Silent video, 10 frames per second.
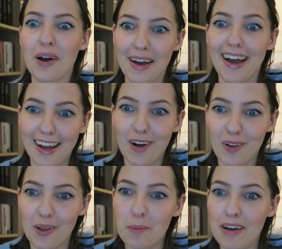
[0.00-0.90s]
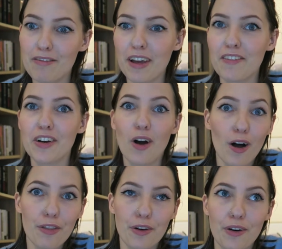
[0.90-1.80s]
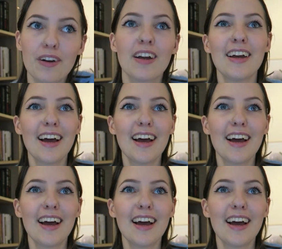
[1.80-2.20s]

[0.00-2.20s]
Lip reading: why I call him my favorite author.